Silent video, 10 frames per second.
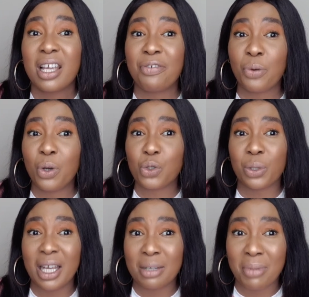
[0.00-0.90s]
if you want
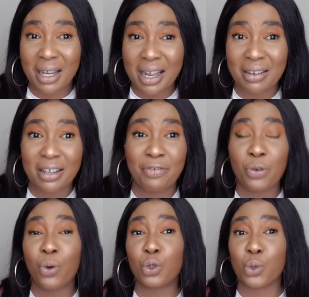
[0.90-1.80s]
to get the Makari, if
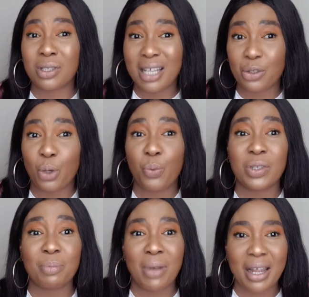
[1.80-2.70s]
you want to start up
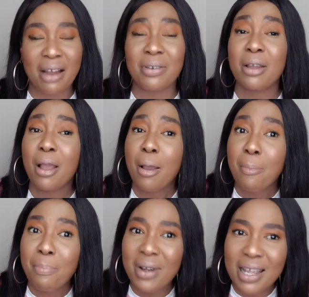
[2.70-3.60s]
with Makari,
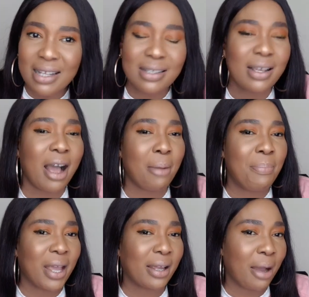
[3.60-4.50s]
please, I
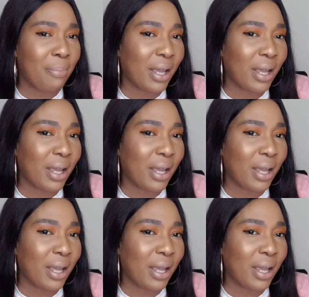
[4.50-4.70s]
beg,